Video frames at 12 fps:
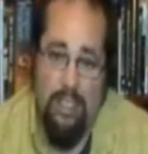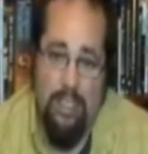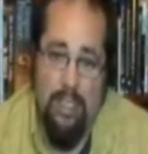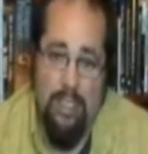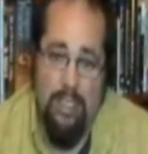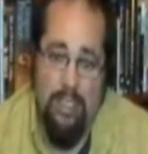
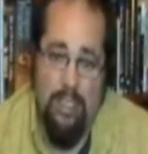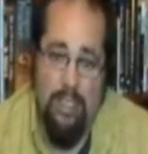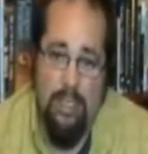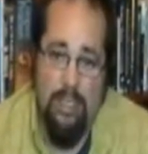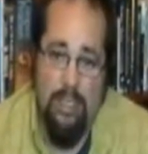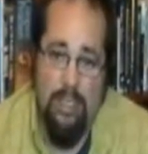
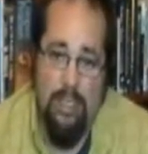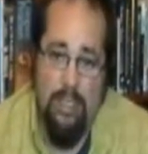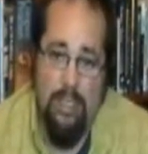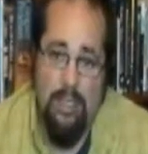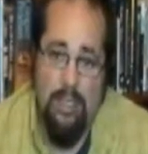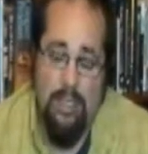
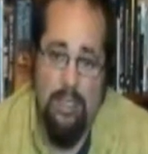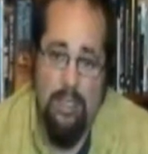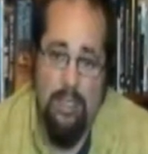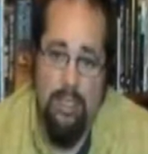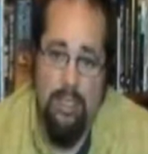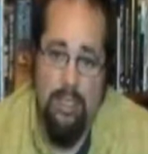
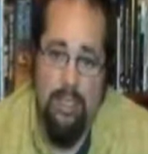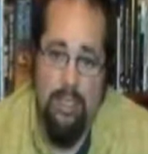No one is speaking in this clip.